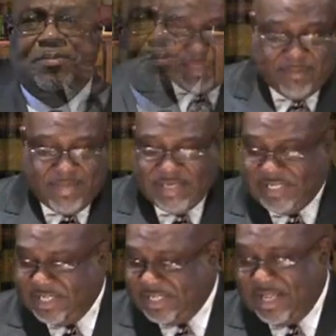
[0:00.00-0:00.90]
The
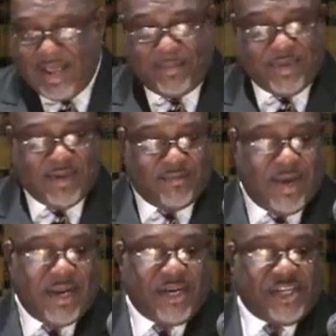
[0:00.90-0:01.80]
message that I'm getting
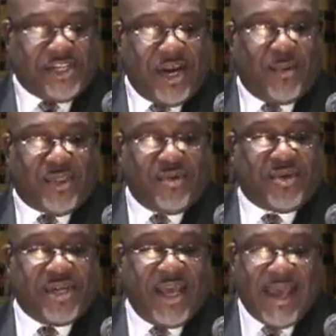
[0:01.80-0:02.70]
ready to share with you
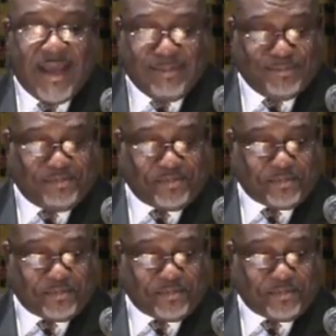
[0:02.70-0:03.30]
today